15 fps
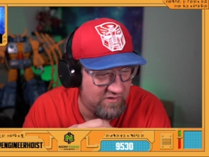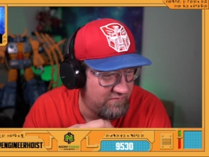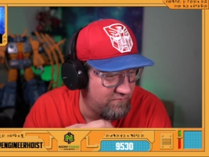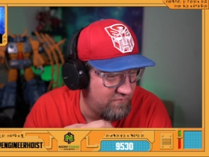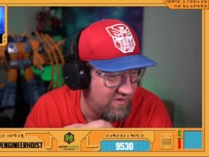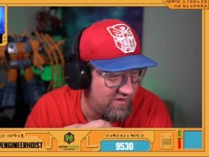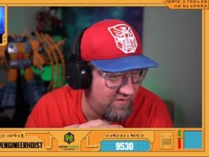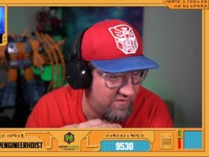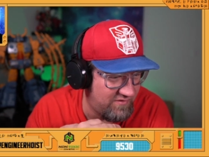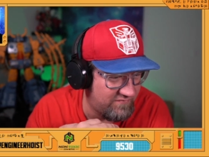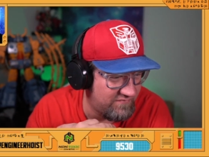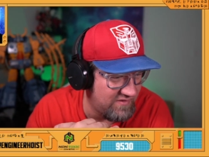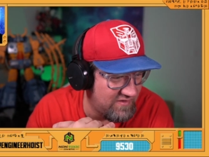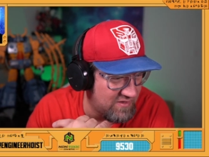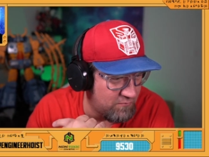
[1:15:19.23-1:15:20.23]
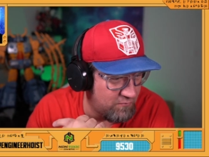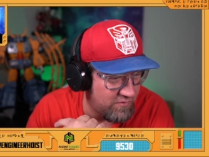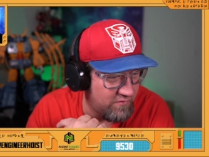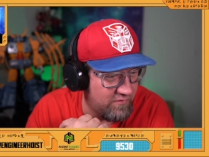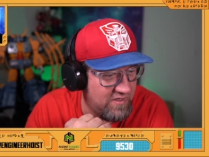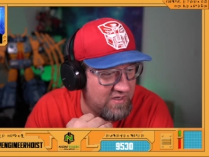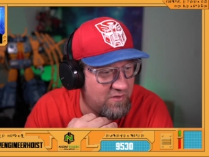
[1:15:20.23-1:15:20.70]
Why did I say that weird?
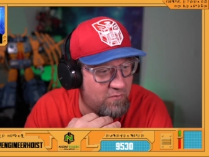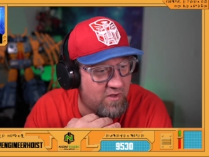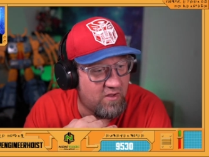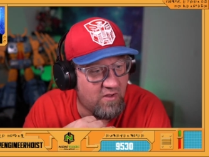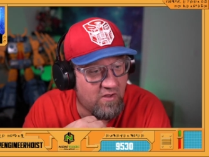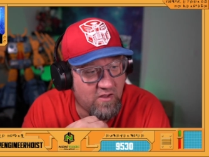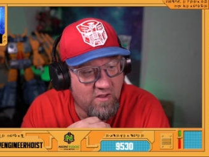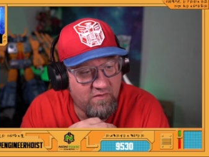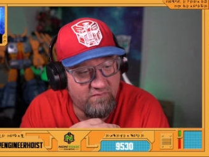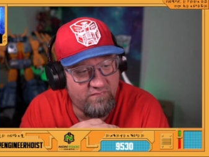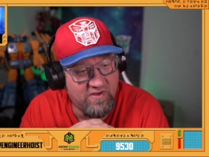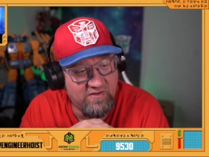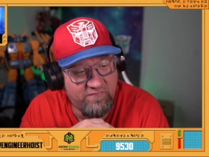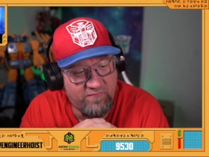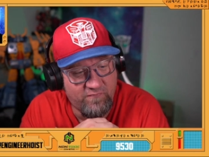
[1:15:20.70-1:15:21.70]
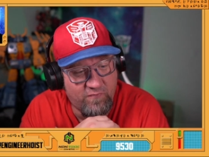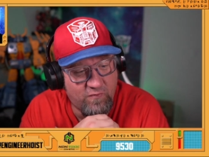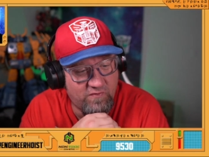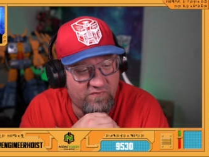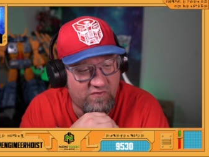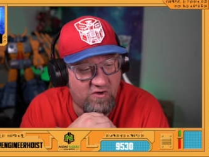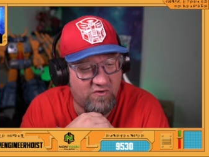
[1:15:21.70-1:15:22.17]
Anyway, advice for
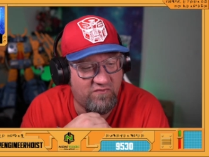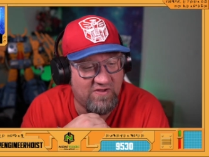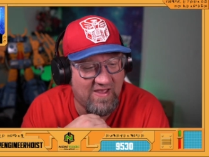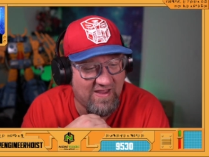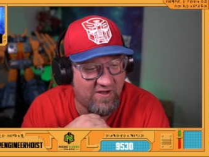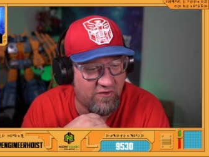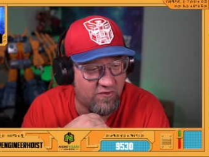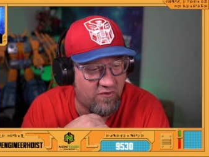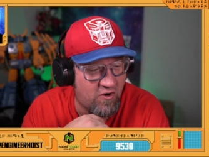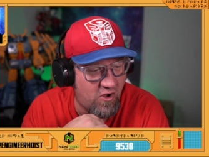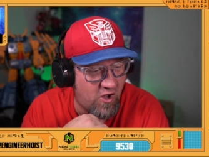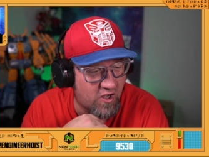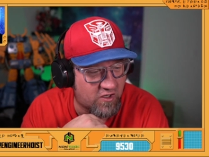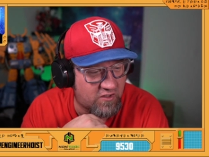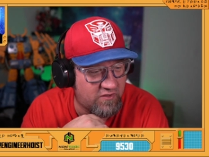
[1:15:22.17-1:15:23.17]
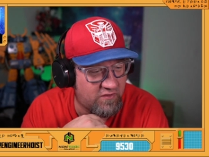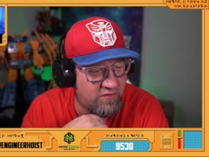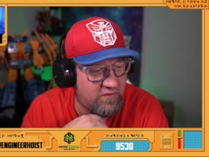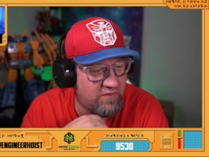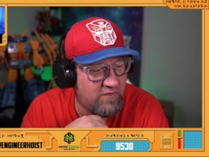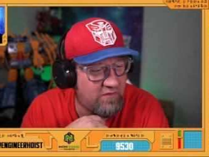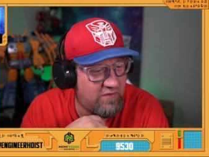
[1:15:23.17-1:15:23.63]
4-star Tiger Hawk.
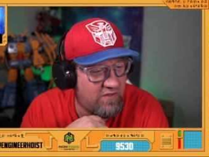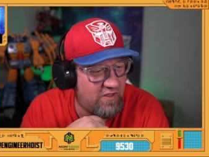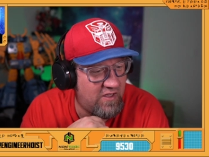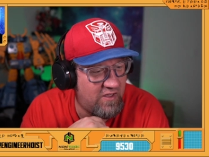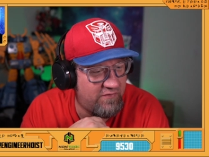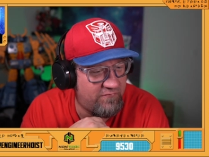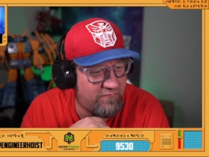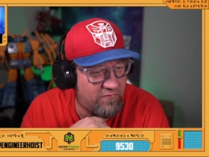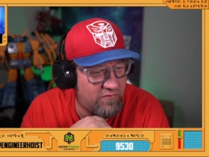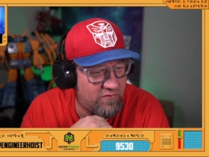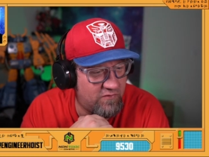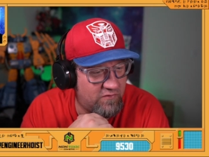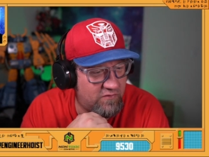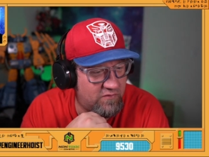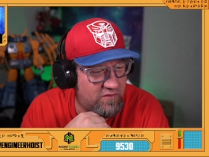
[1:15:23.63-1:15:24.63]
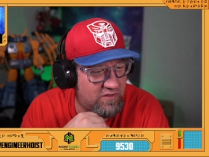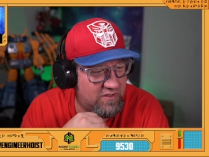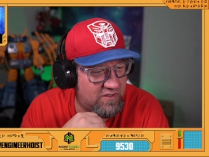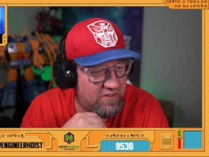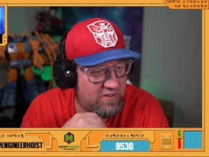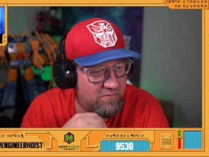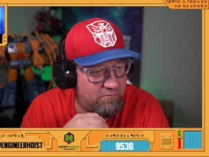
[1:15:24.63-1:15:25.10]
It's
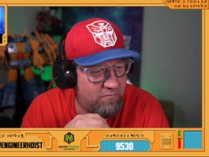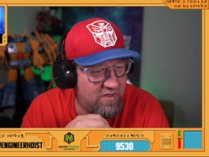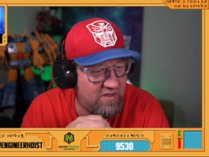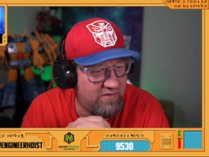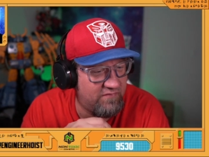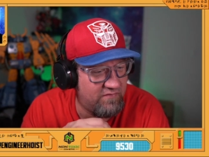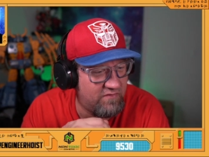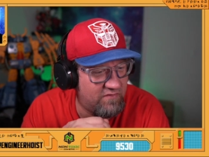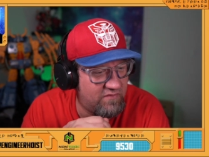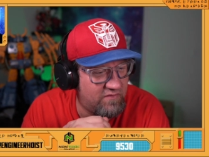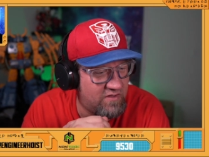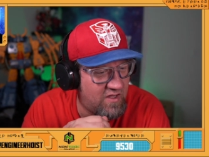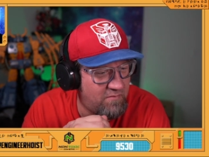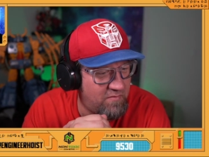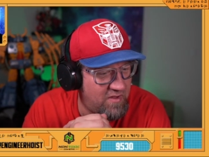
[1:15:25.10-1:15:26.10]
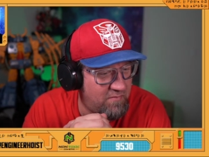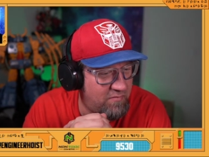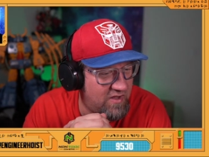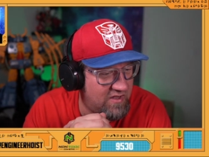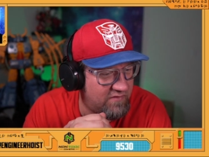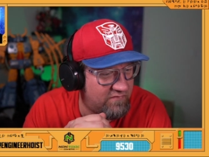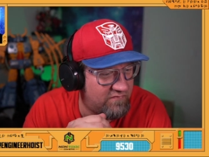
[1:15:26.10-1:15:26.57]
for combat
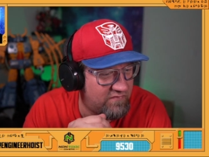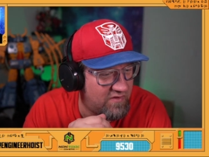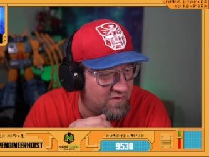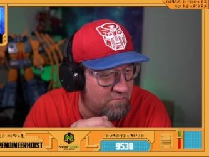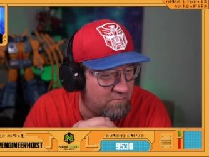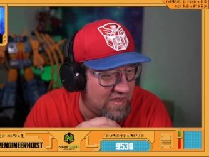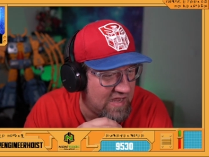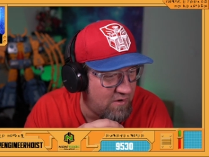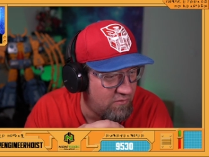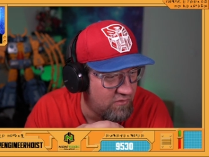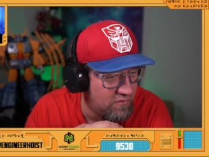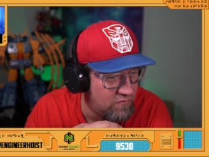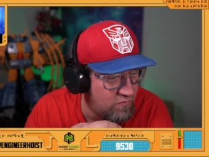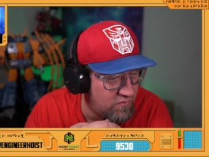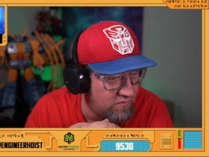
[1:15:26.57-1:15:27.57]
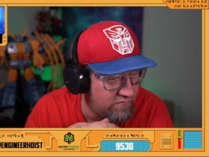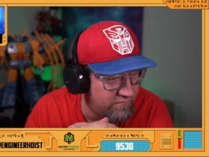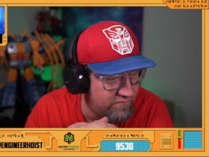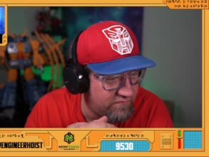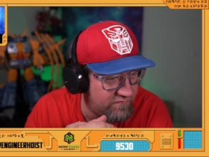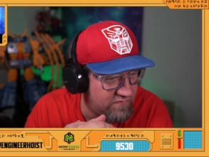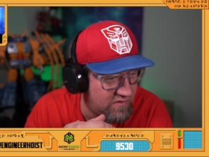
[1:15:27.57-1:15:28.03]
bots and power
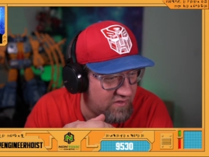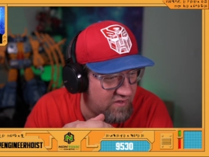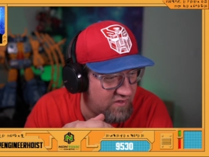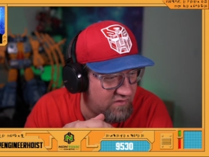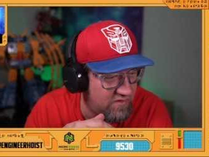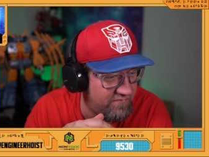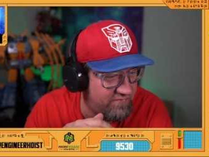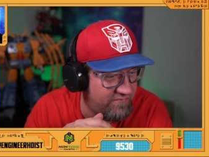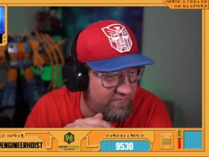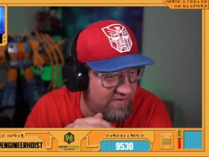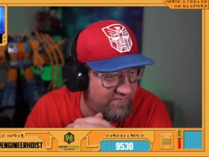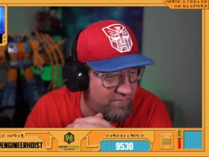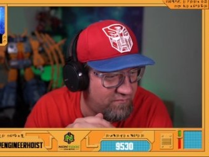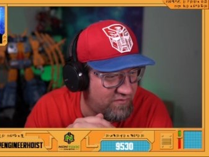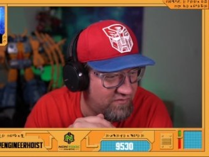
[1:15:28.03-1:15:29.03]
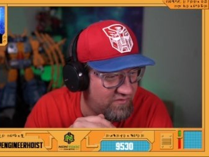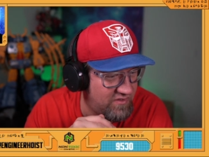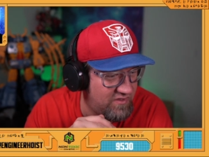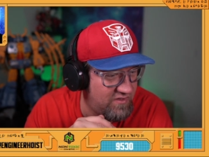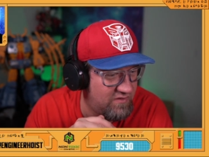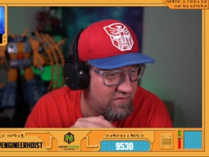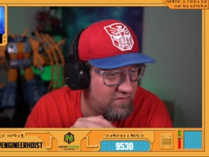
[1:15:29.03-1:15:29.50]
cores. Level 5
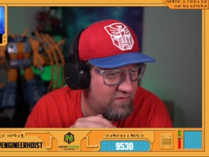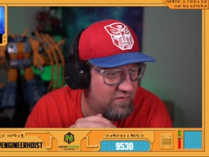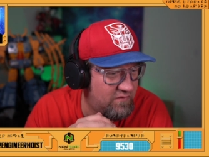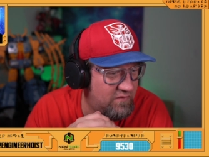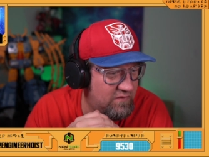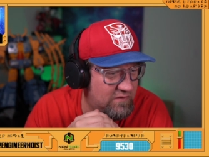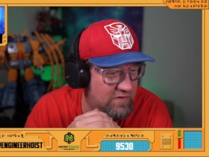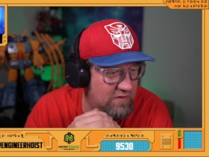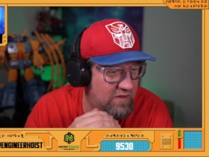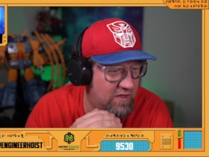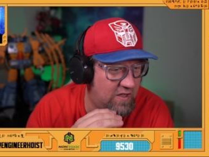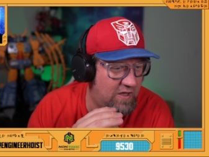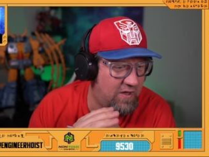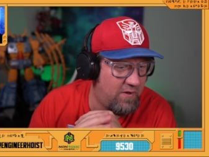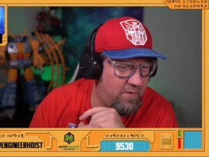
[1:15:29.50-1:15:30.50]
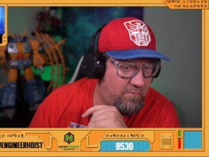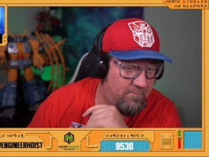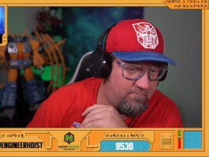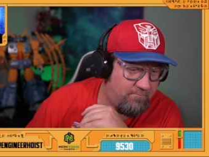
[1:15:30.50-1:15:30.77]
ability. Oh,